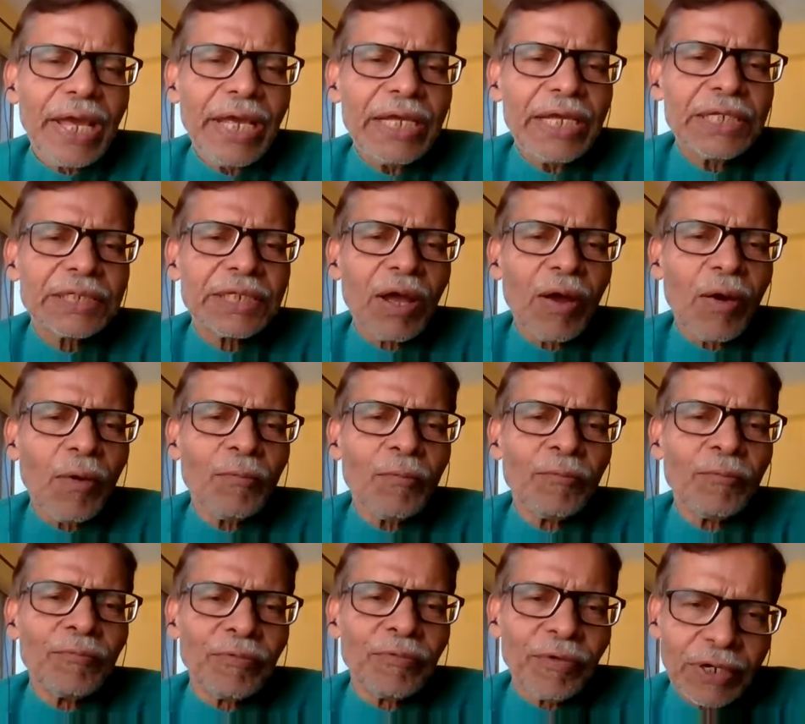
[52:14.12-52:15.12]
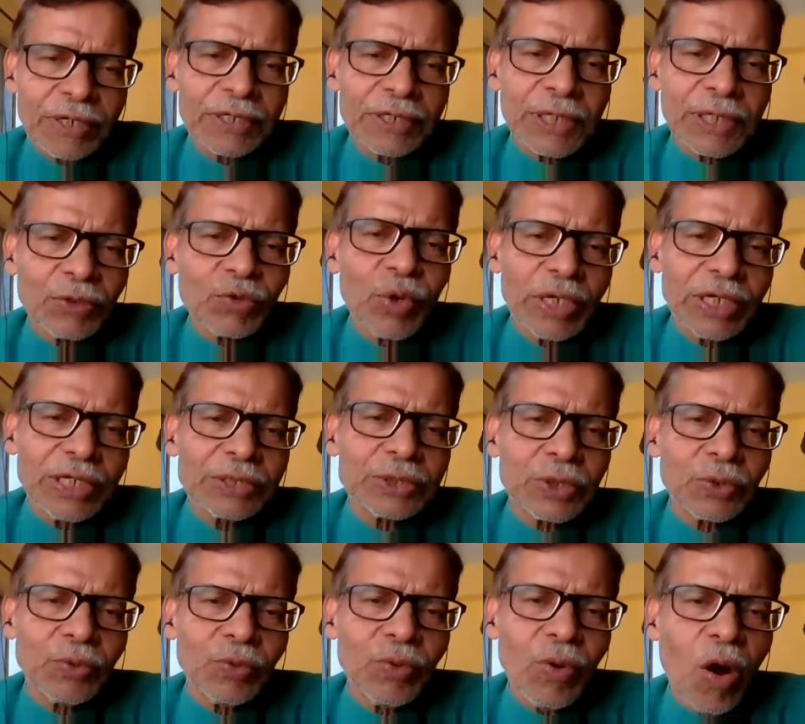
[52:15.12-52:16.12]
is worth going
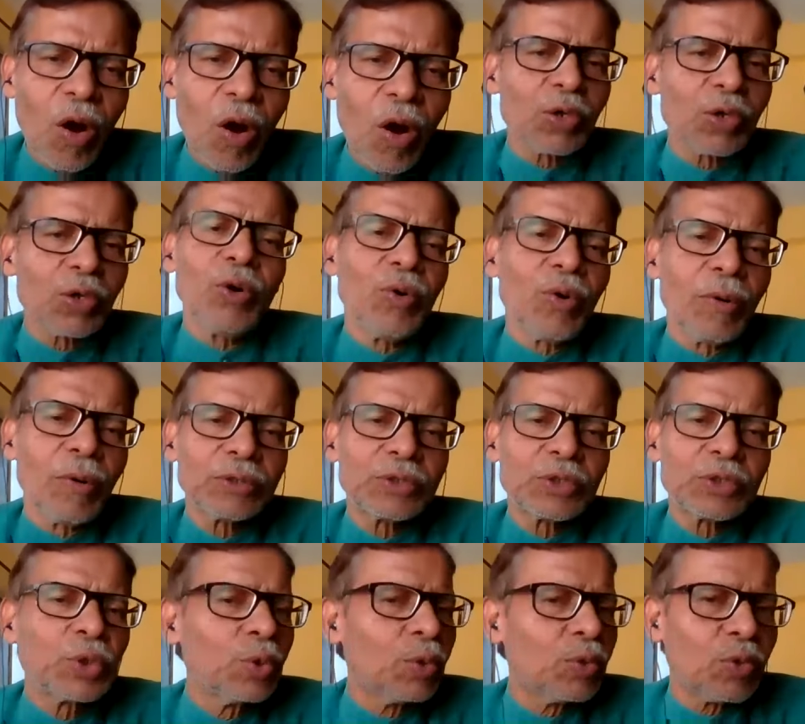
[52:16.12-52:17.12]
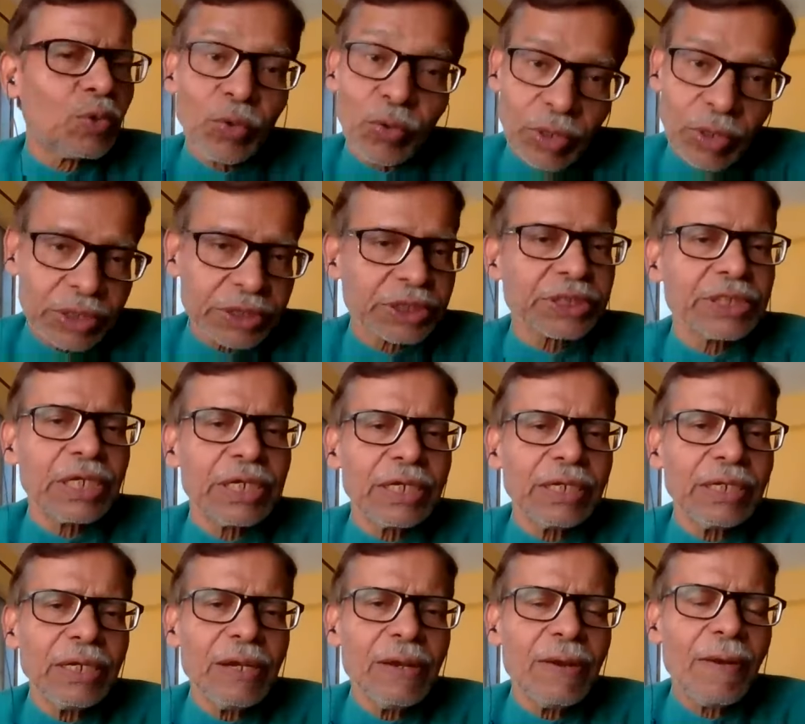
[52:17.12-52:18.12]
through or no? Through
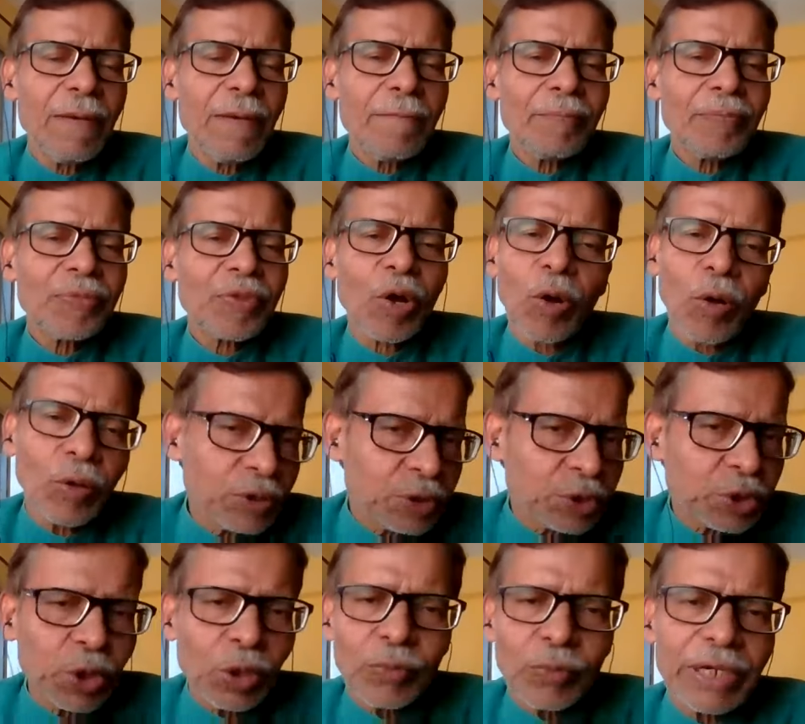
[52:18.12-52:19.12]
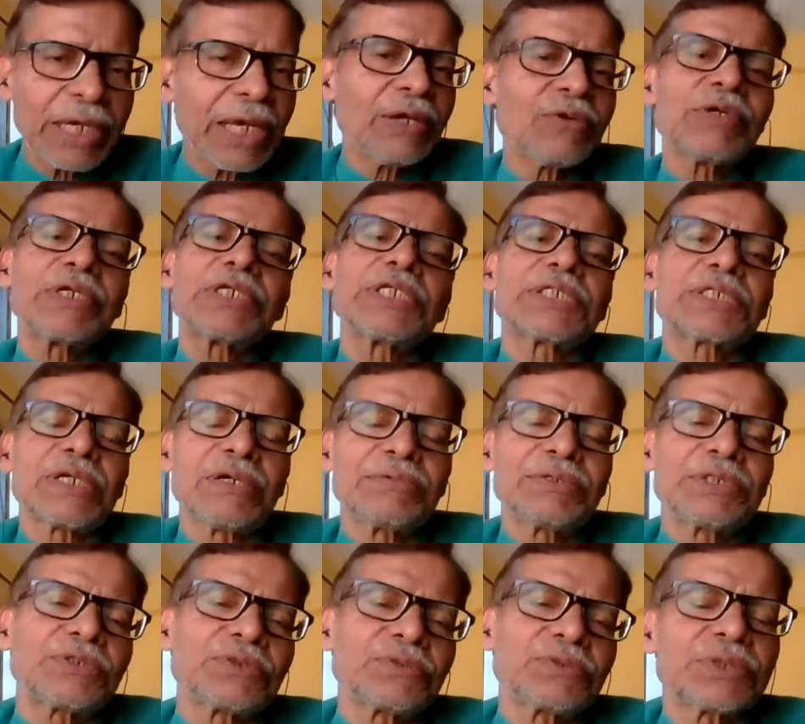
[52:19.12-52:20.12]
coercion, also one cannot
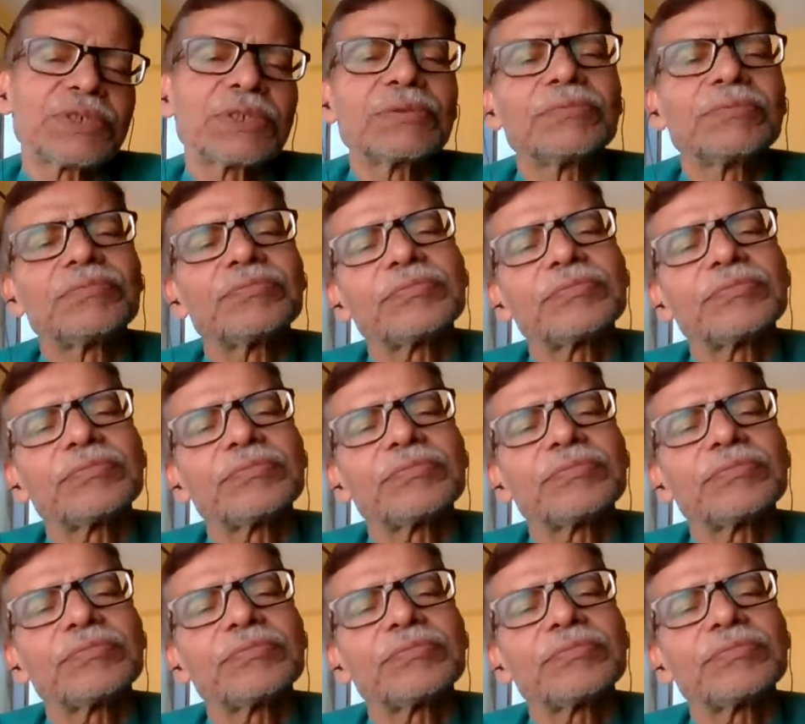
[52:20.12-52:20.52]
discover truth.